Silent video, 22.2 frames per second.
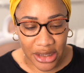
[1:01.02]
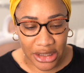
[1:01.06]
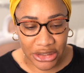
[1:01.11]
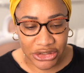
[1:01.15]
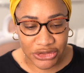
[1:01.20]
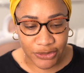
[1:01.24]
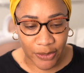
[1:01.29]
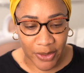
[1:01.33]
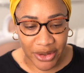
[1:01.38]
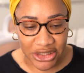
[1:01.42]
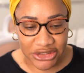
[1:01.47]
in
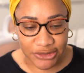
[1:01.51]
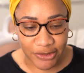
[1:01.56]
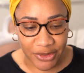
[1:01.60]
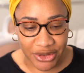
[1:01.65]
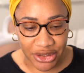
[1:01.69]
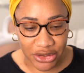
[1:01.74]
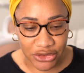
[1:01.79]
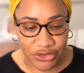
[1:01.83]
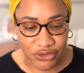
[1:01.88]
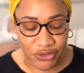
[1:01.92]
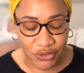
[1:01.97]

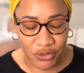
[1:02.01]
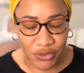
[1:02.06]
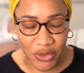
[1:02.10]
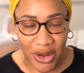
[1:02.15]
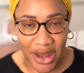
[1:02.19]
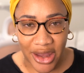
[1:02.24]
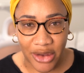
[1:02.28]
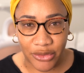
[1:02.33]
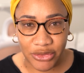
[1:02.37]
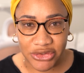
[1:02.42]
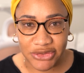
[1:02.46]
2022
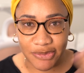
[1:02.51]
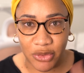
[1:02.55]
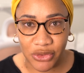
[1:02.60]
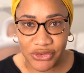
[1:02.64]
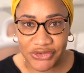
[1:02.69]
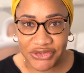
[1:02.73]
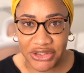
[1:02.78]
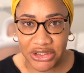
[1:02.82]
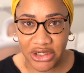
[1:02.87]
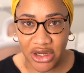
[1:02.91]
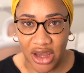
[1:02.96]
I was
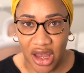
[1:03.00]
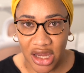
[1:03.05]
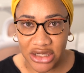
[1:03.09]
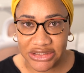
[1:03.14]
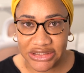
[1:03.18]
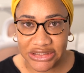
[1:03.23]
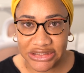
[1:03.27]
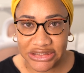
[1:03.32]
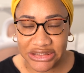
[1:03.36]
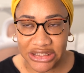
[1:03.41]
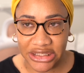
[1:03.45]
posting
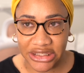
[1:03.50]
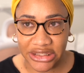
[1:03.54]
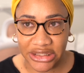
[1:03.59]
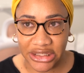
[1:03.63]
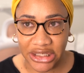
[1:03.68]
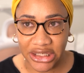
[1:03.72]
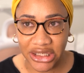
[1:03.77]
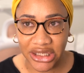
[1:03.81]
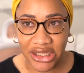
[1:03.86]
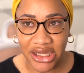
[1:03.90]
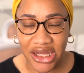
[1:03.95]

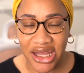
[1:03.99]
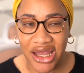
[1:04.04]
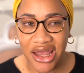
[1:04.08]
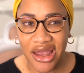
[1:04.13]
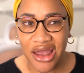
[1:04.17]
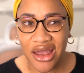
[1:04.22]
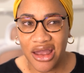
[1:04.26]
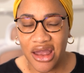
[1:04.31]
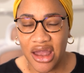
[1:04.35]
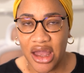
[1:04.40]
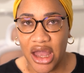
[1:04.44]
consistently.
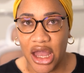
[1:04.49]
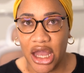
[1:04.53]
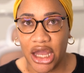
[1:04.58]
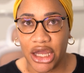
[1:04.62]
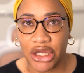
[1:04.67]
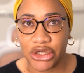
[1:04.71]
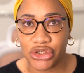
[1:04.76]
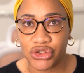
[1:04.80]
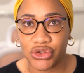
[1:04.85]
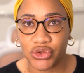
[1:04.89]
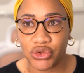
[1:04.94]

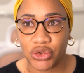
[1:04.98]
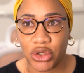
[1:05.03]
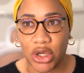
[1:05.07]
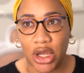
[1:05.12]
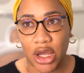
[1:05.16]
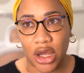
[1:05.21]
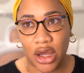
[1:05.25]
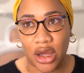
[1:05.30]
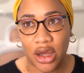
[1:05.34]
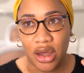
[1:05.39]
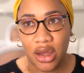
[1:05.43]
I
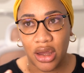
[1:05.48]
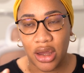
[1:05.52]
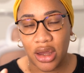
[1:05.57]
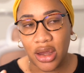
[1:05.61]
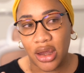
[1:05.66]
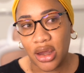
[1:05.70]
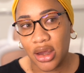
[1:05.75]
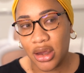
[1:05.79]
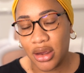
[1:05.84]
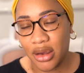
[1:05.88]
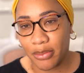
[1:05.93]
took a
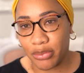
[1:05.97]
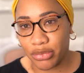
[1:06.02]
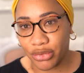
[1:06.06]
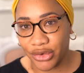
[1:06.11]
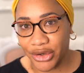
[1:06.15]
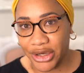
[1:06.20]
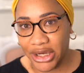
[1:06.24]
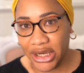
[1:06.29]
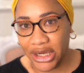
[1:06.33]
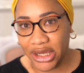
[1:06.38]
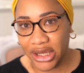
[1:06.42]

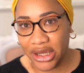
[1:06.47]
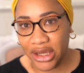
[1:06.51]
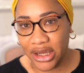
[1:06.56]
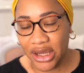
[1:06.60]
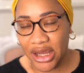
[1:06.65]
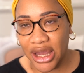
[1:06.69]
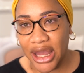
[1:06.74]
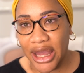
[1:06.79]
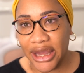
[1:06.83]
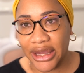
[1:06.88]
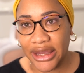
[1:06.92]
break,
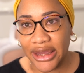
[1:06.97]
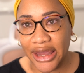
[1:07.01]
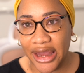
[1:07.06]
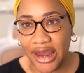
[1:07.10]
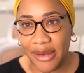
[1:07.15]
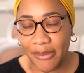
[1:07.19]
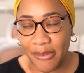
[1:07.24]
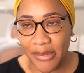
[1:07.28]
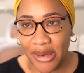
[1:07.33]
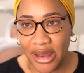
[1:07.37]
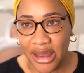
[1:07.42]
I
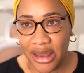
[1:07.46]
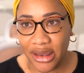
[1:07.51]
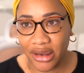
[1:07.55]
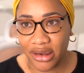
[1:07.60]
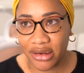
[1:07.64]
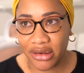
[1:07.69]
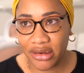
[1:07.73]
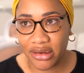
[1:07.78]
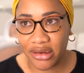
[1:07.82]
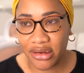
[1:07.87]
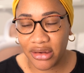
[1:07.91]
came
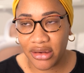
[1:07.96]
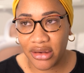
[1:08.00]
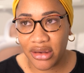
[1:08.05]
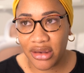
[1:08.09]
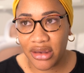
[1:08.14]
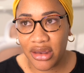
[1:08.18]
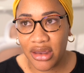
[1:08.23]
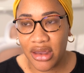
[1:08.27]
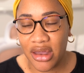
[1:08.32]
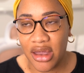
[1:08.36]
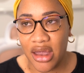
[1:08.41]
back.
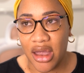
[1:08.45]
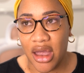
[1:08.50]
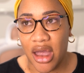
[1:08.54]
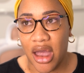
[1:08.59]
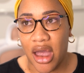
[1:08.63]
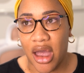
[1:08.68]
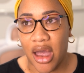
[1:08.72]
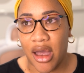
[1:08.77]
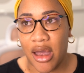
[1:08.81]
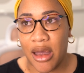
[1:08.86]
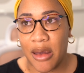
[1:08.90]

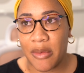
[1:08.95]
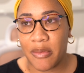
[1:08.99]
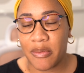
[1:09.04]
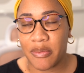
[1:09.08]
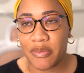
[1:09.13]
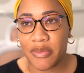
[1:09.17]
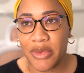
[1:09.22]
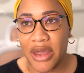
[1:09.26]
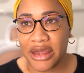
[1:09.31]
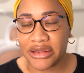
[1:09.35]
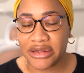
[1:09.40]

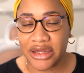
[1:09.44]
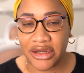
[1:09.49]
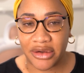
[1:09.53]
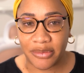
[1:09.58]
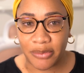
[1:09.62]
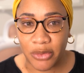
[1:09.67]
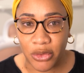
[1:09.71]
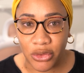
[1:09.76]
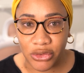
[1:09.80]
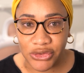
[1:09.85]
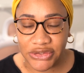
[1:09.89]
I
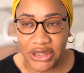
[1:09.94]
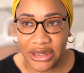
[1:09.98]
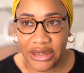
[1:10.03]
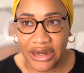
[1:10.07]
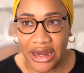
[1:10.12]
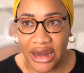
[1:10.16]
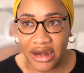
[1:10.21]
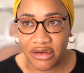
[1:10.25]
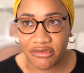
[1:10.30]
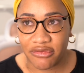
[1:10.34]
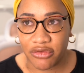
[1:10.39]
didn't post
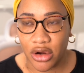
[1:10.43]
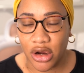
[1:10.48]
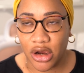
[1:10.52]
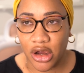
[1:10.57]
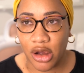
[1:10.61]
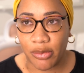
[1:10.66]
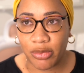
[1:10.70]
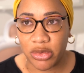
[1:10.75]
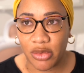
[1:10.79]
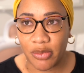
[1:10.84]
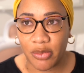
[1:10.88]
again for a
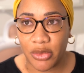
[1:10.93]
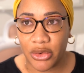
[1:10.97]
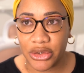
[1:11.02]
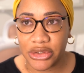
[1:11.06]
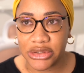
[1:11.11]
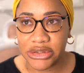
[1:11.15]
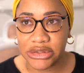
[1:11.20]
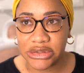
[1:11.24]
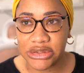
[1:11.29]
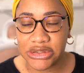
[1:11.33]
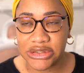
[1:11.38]
couple
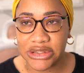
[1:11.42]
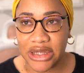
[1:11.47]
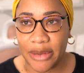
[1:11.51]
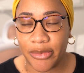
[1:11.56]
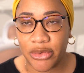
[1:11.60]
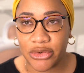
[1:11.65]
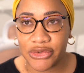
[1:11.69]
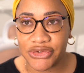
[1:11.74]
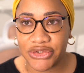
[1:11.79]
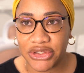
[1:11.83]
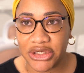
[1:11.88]
months. I
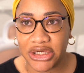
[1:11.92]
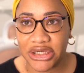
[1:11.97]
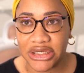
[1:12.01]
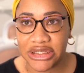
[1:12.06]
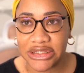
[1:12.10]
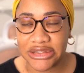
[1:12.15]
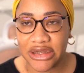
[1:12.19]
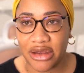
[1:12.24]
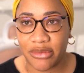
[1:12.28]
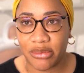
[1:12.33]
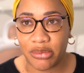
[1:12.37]
posted in
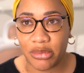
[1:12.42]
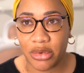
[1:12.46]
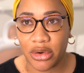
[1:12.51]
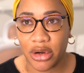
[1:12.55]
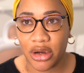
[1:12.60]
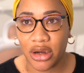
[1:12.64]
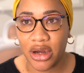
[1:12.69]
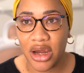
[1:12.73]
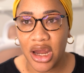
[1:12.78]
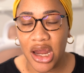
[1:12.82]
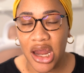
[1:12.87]

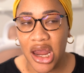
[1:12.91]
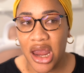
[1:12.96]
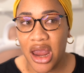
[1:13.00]
December,